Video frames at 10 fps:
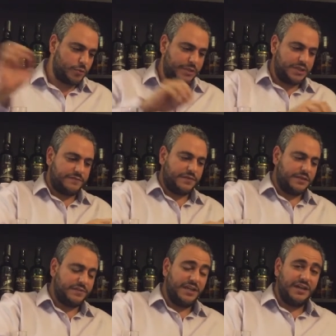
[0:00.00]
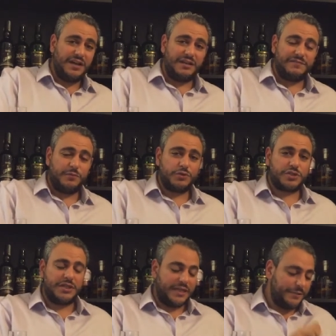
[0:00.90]
25.
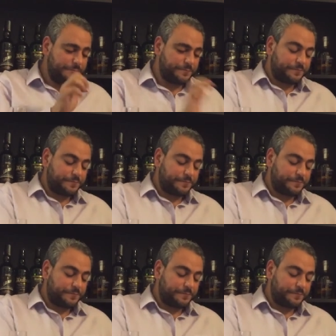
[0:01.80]
Unfortunately,